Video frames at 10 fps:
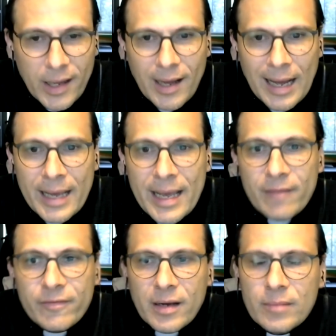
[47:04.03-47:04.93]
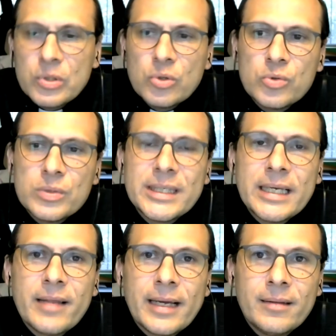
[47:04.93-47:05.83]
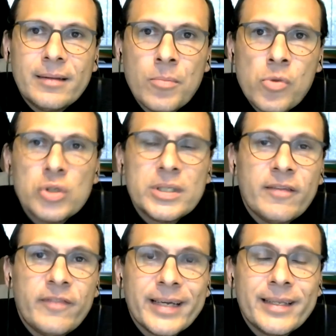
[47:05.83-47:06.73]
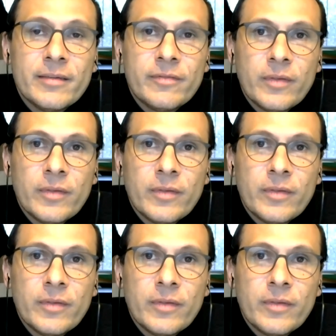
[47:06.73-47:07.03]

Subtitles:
I have come to see that the most effective